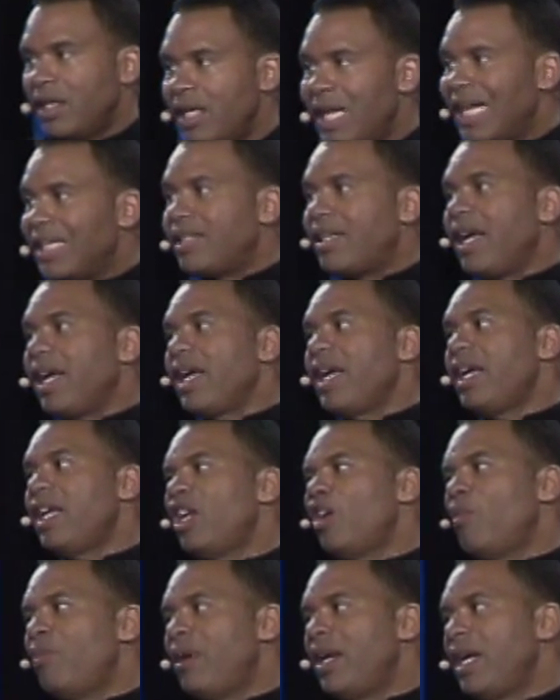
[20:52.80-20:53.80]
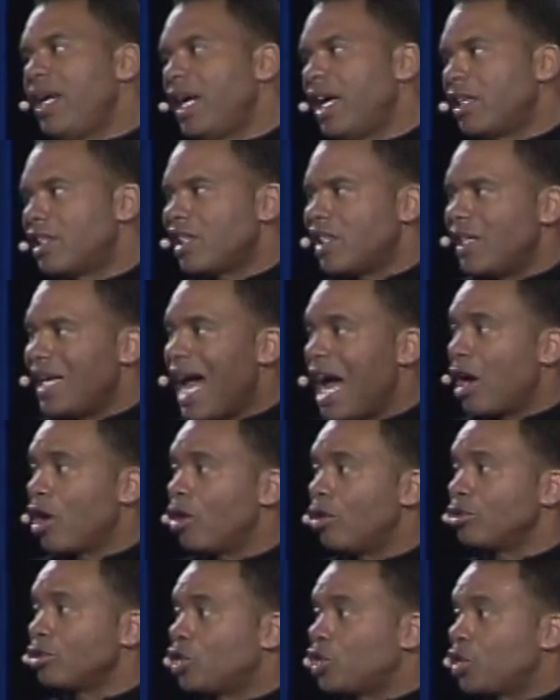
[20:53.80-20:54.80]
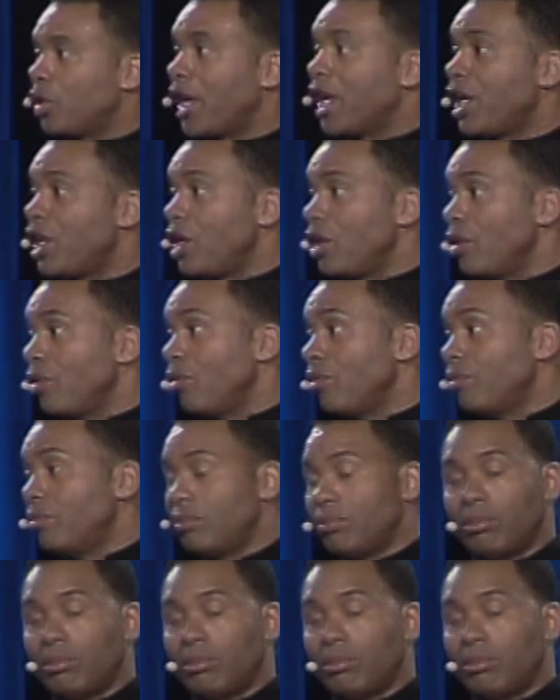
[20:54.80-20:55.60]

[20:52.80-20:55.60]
that the enemy is not going to trick you.